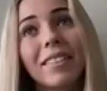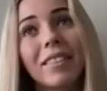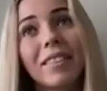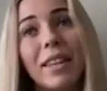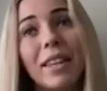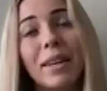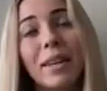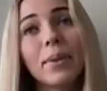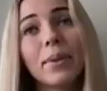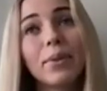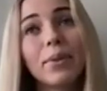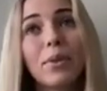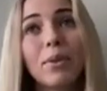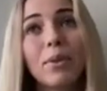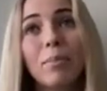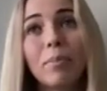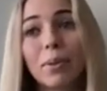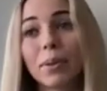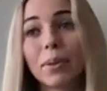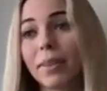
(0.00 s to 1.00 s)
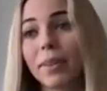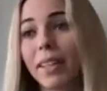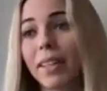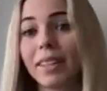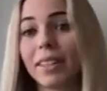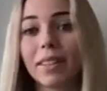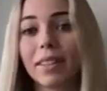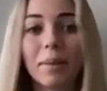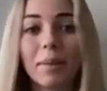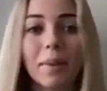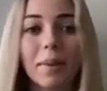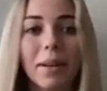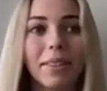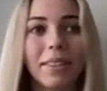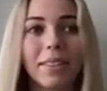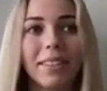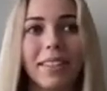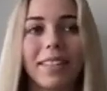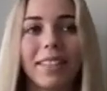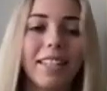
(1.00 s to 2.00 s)
they were super like good
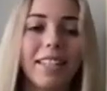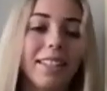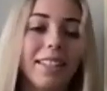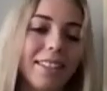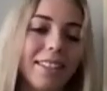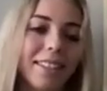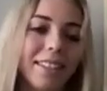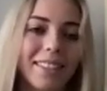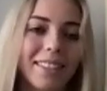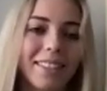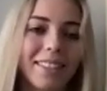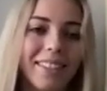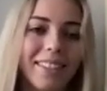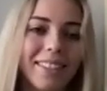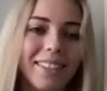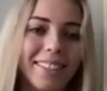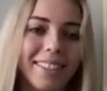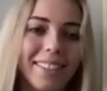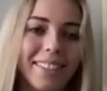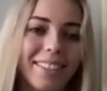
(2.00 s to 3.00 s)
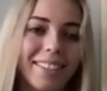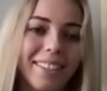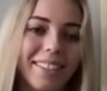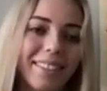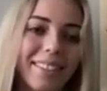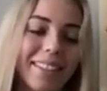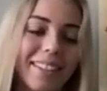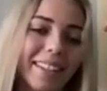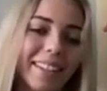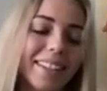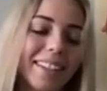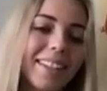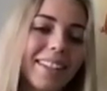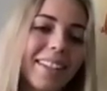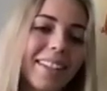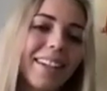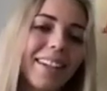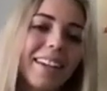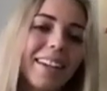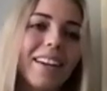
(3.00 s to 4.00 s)
about like easing us into it and like
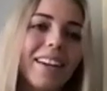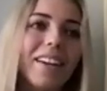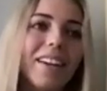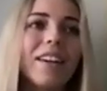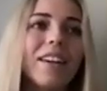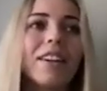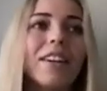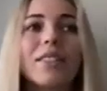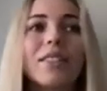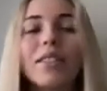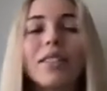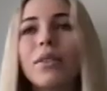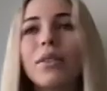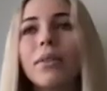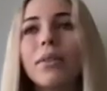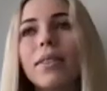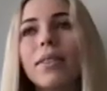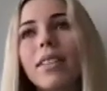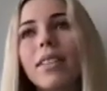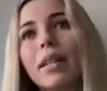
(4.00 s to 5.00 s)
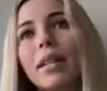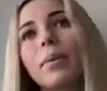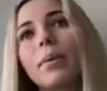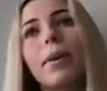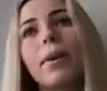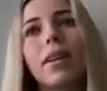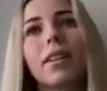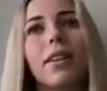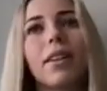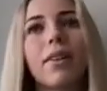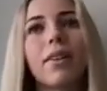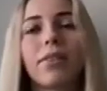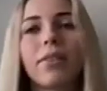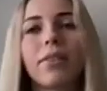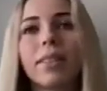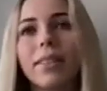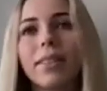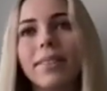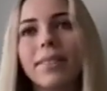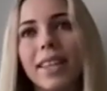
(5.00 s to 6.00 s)
here's the tools, like we'll walk you
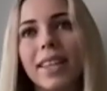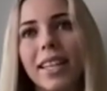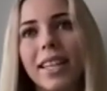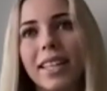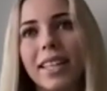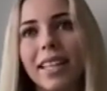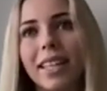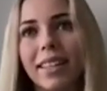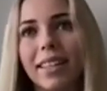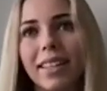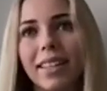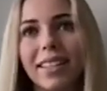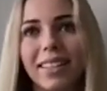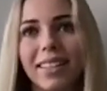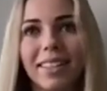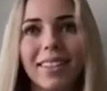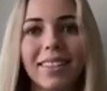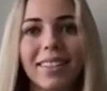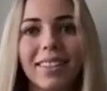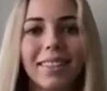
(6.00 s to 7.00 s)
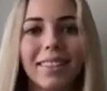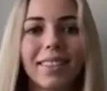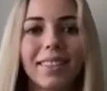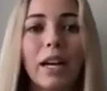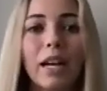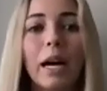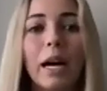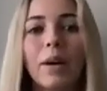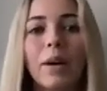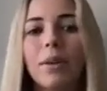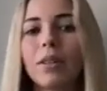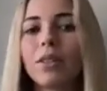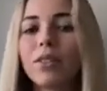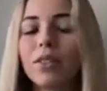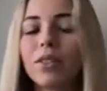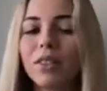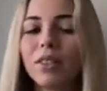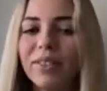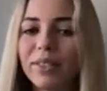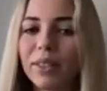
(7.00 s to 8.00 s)
through everything, like how the
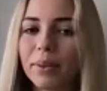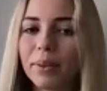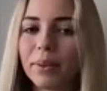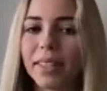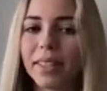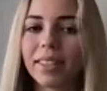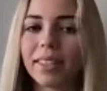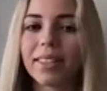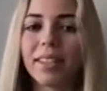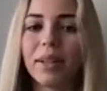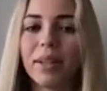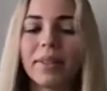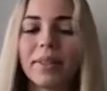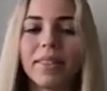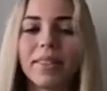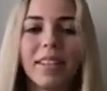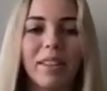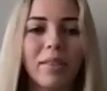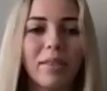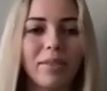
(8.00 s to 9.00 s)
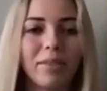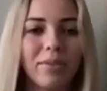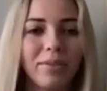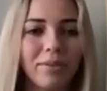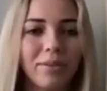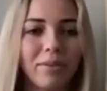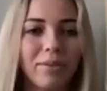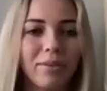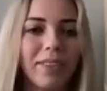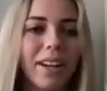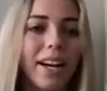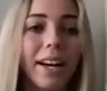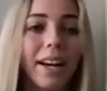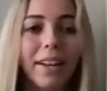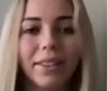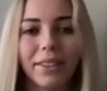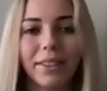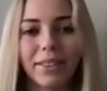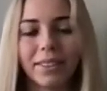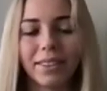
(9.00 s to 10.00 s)
server works, how we save
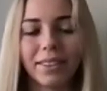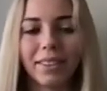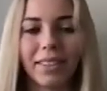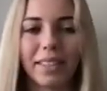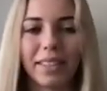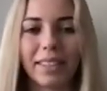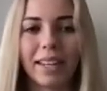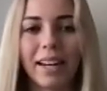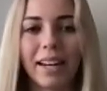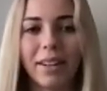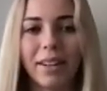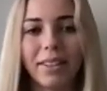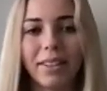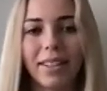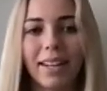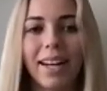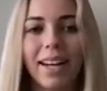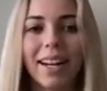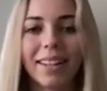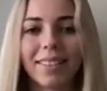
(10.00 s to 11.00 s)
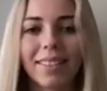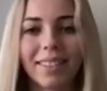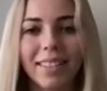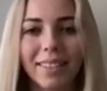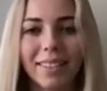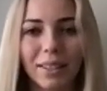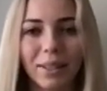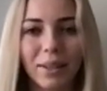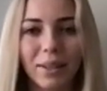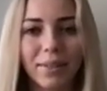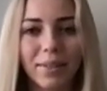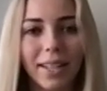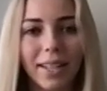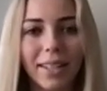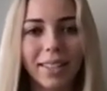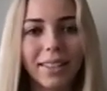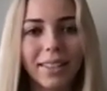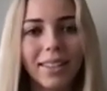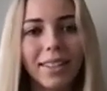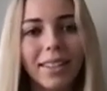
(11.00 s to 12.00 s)
files, and like how to access all of
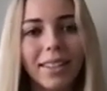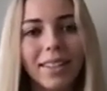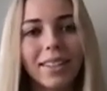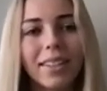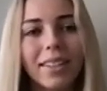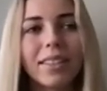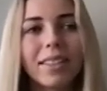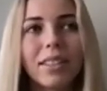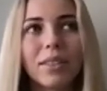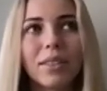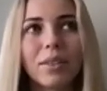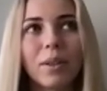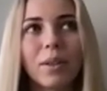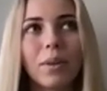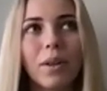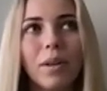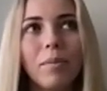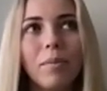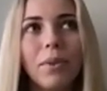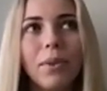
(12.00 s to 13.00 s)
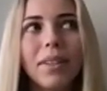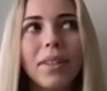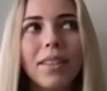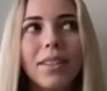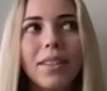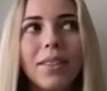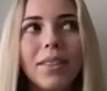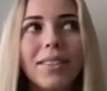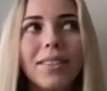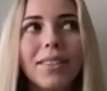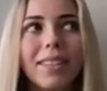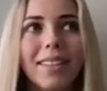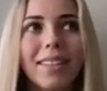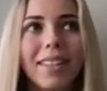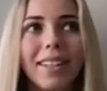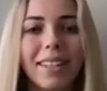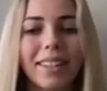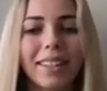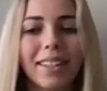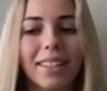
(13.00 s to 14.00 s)
that. So there's a lot more that goes into
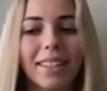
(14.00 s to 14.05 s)
like the